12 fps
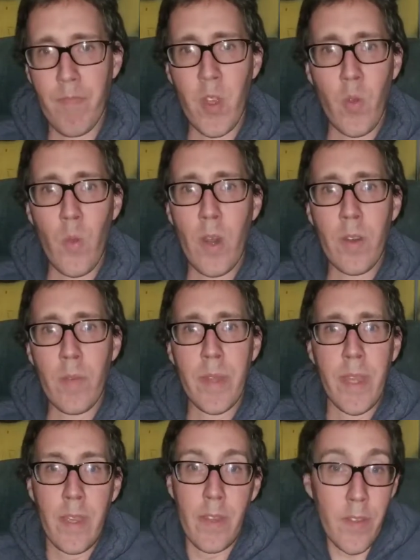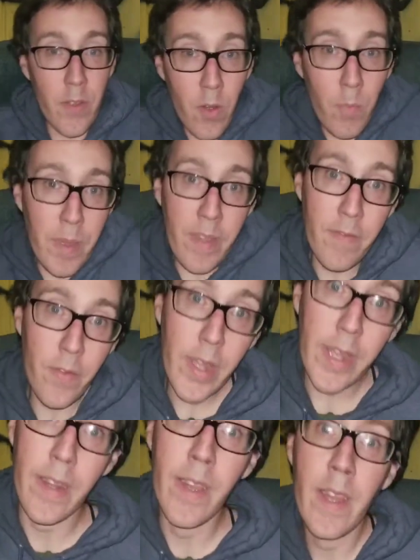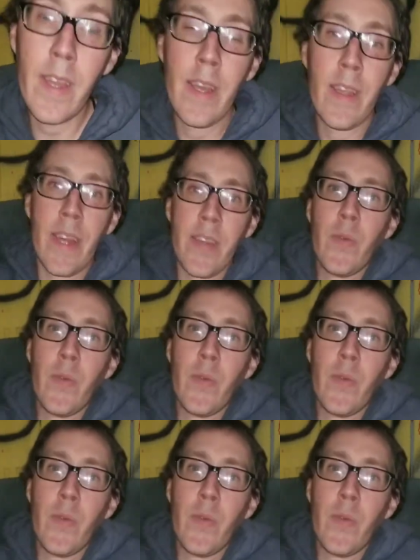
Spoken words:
welcome here. So don't be afraid." That's